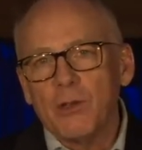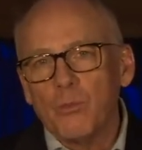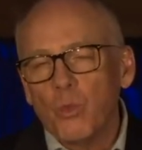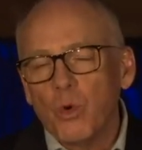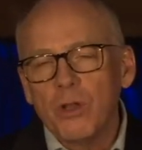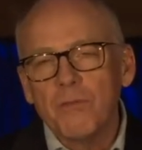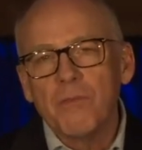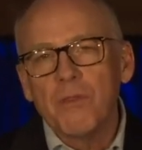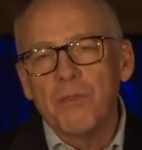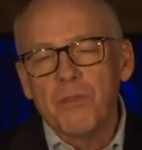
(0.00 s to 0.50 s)
And
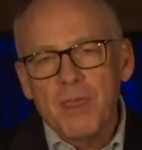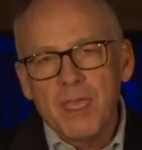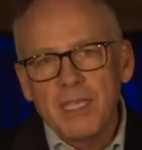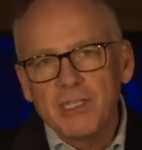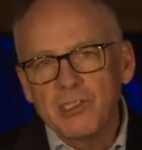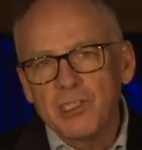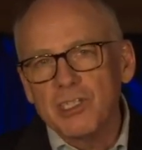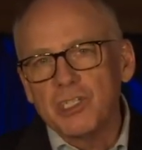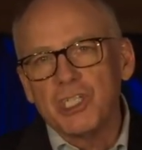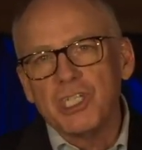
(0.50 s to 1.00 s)
one of the
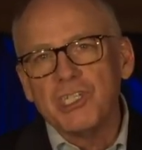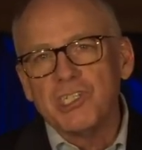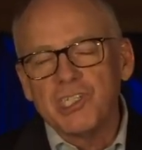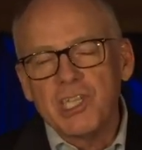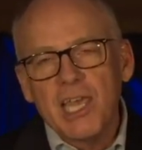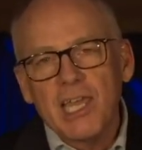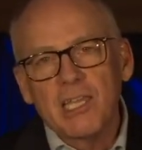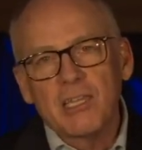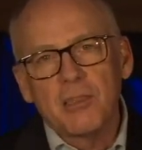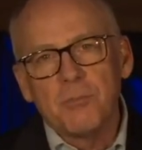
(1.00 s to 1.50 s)
things that she
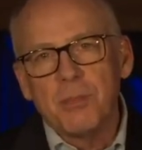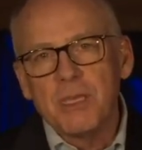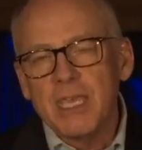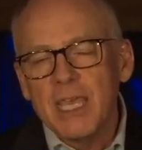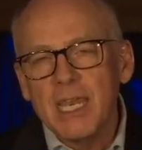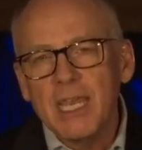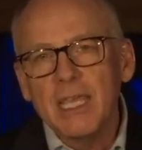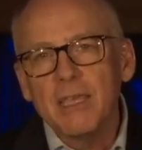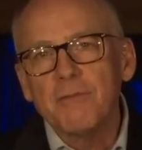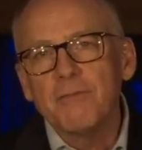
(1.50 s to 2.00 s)
said at the
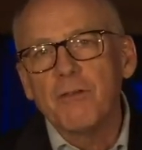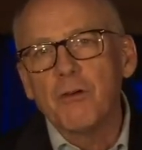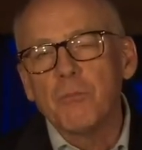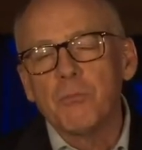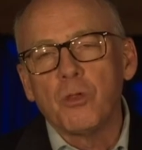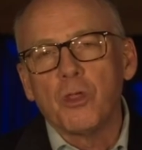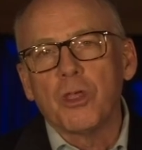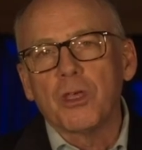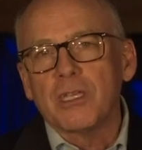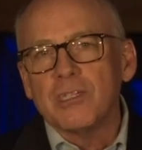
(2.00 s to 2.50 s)
beginning of her
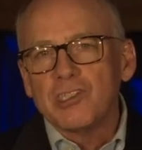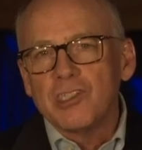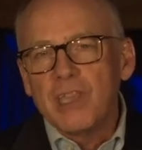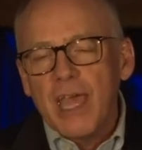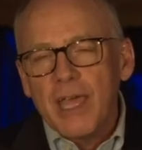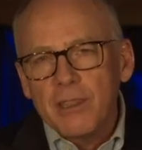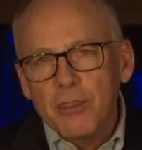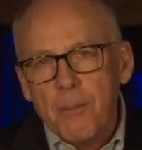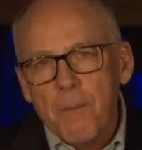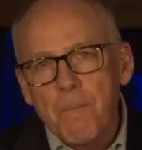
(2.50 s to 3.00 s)
book is
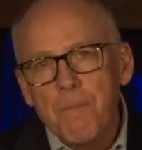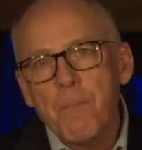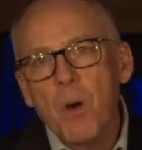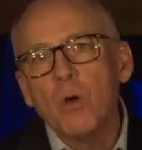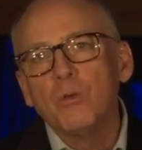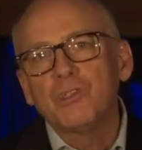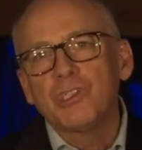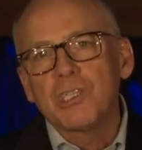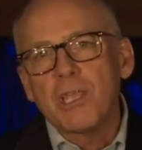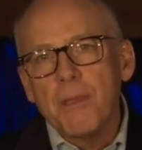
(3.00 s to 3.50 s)
that the
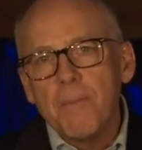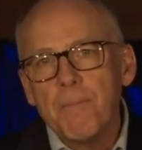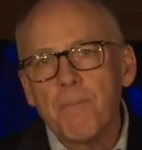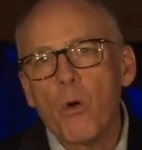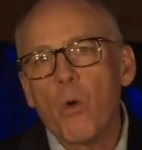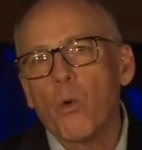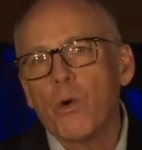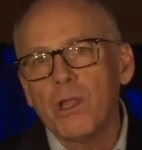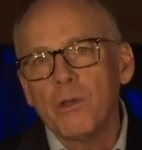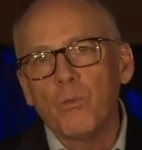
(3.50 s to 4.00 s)
most
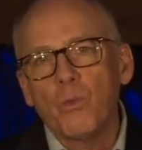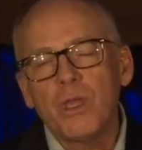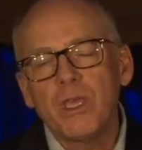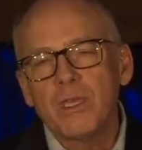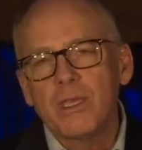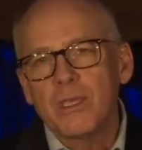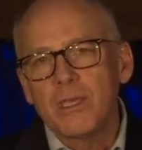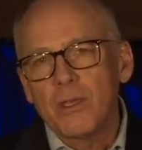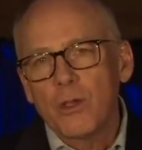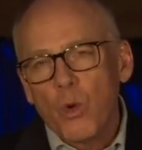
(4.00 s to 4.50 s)
important we,
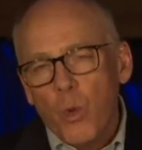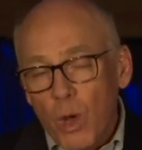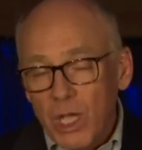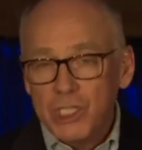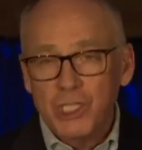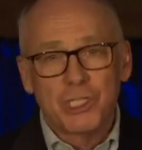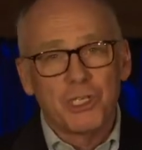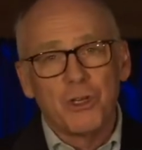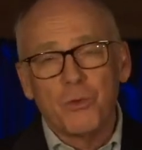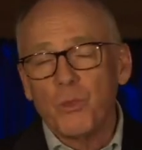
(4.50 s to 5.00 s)

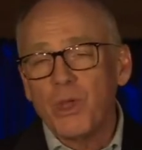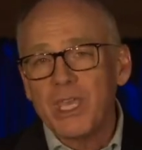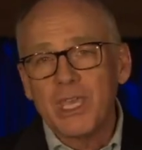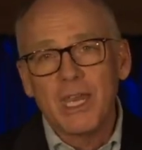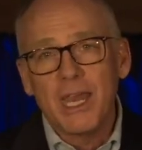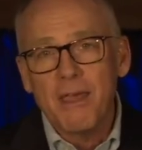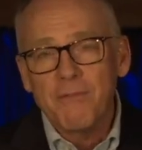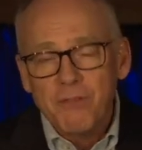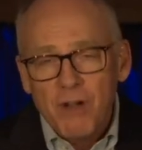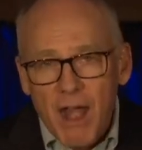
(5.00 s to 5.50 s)
question we
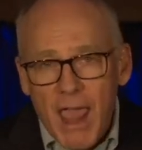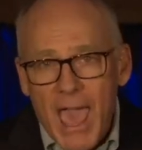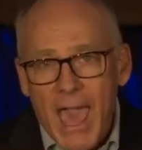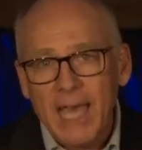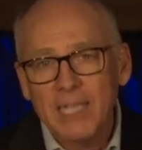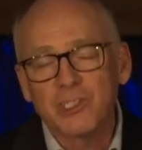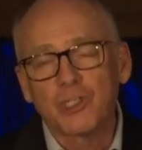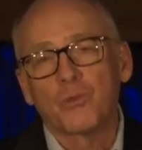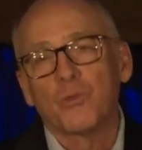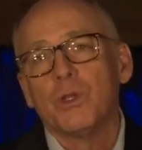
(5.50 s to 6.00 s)
can ever
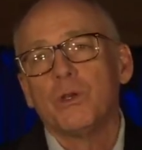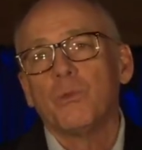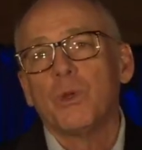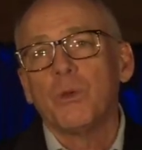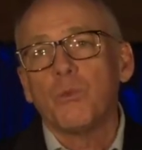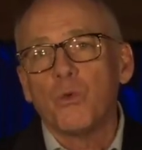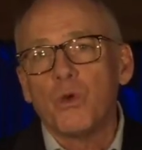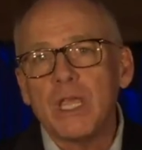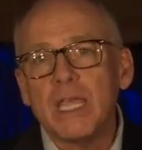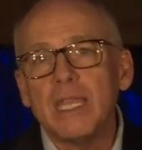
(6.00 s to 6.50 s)
ask when
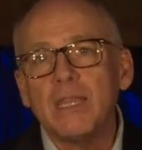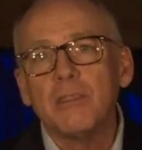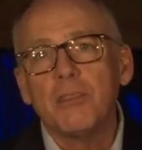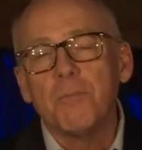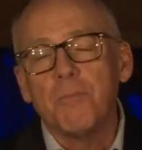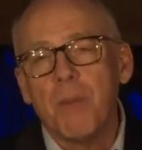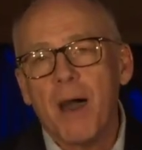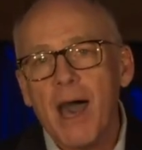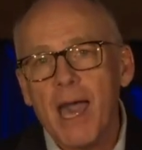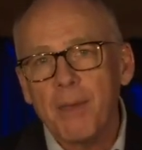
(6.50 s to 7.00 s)
we read
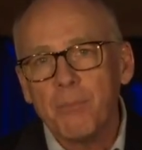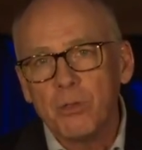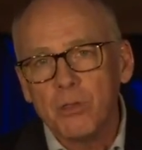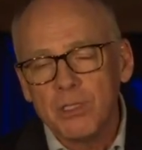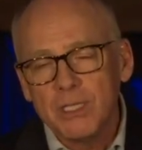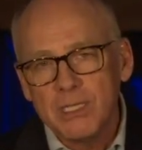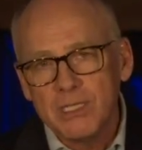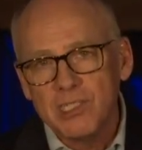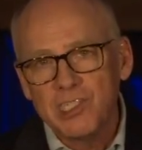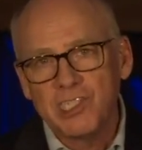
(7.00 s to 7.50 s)
the
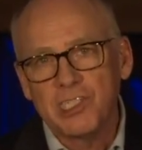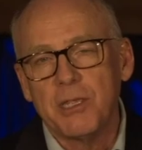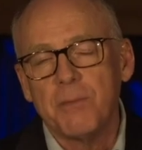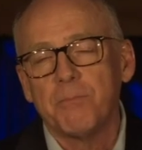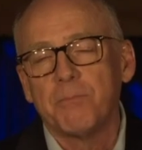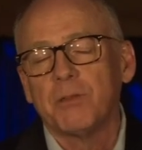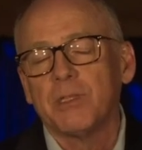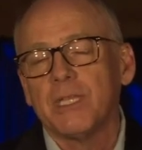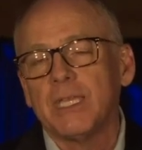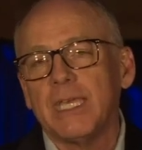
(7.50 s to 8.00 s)
Bible is
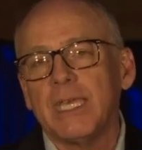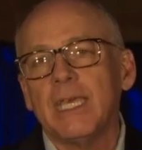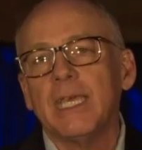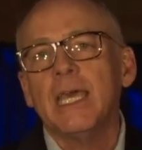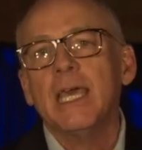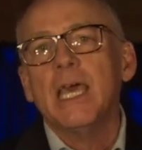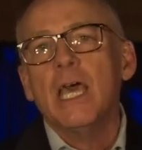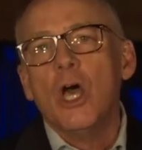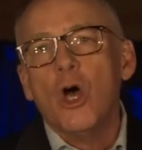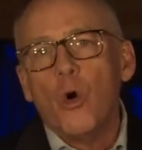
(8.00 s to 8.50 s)
simply,
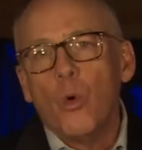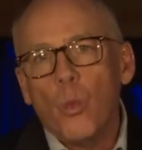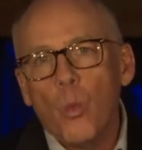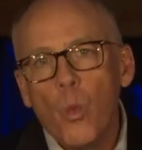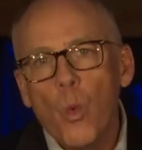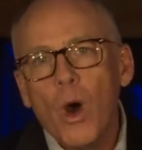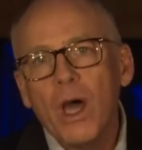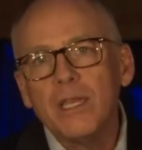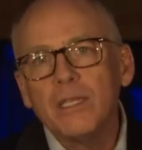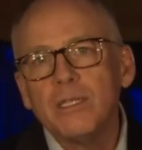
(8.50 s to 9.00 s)

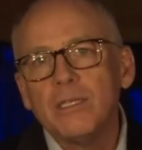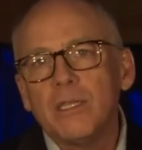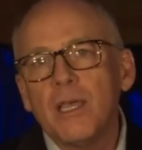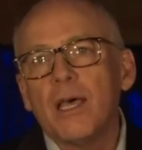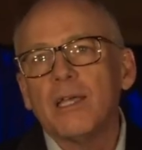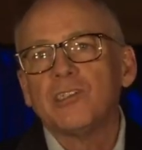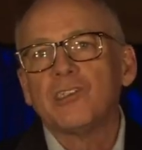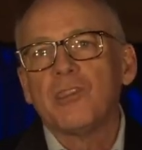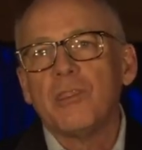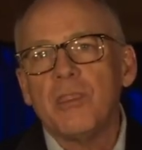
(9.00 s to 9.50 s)
what
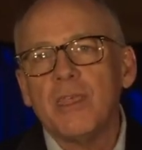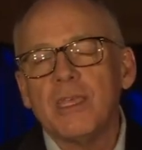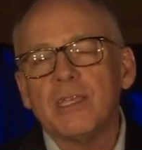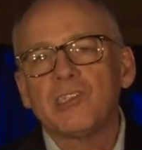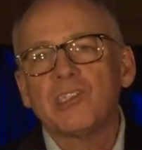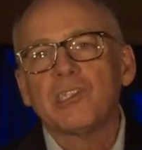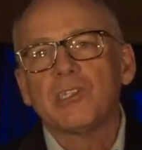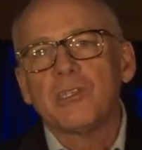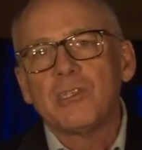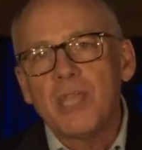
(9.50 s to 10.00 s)
does
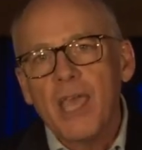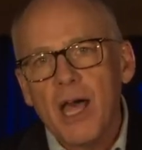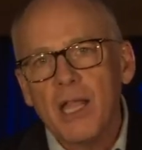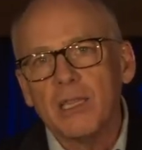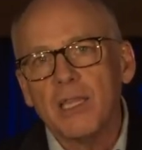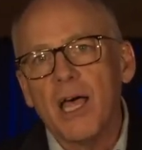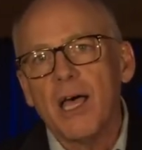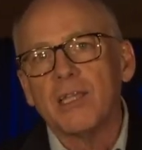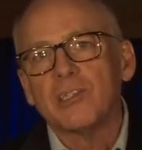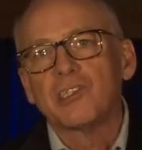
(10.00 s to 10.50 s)
this
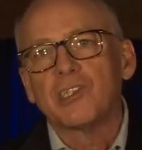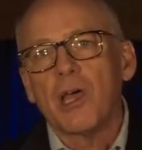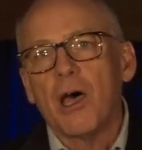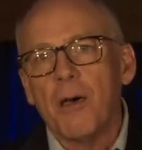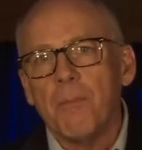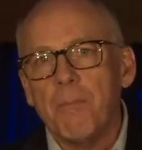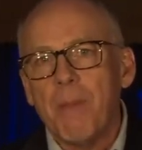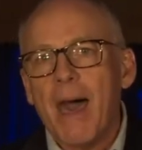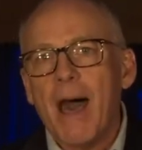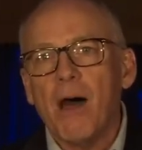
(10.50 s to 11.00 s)
tell us
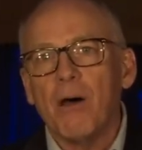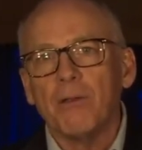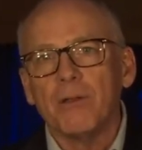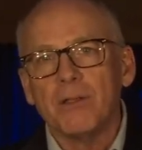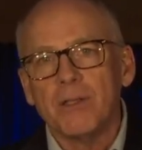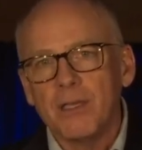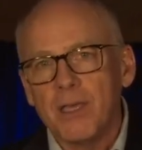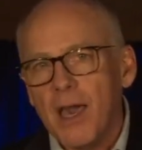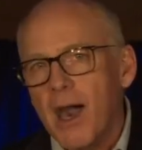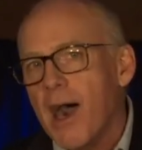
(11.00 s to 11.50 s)

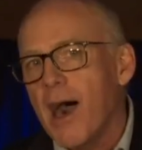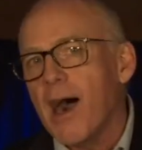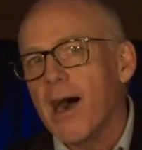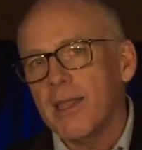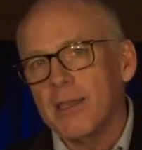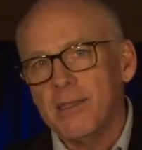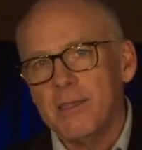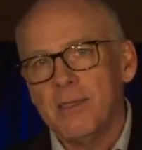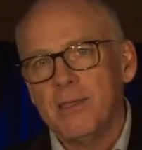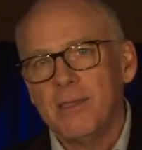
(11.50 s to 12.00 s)
about
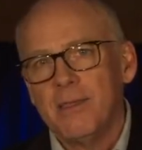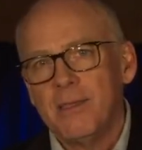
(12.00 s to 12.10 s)
God?